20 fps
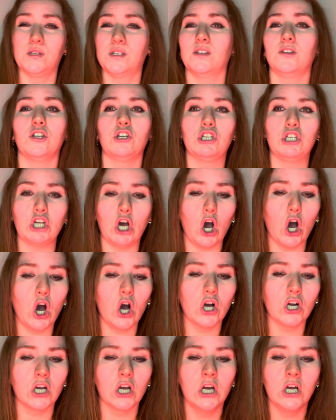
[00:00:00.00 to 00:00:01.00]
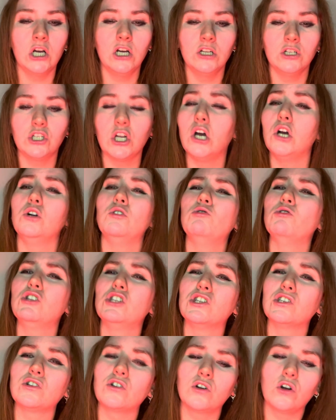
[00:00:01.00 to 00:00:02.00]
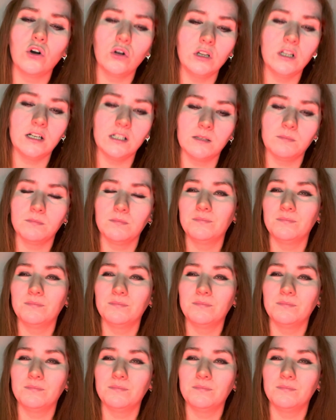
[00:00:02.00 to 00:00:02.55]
and the dark tones and colours,